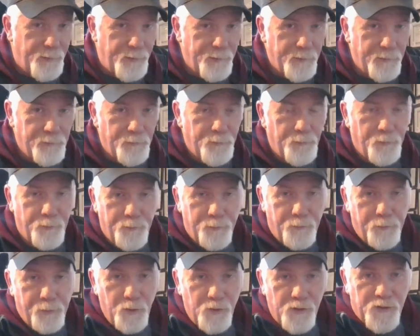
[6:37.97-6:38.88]
and
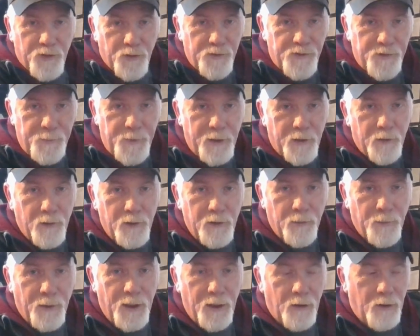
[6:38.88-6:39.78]
Bluetooth speaker under
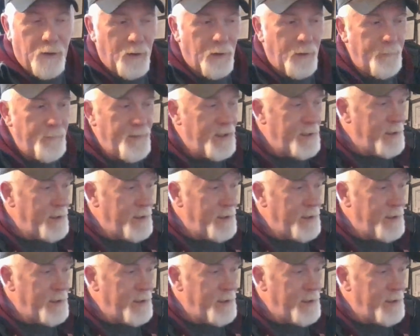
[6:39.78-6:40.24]
my arm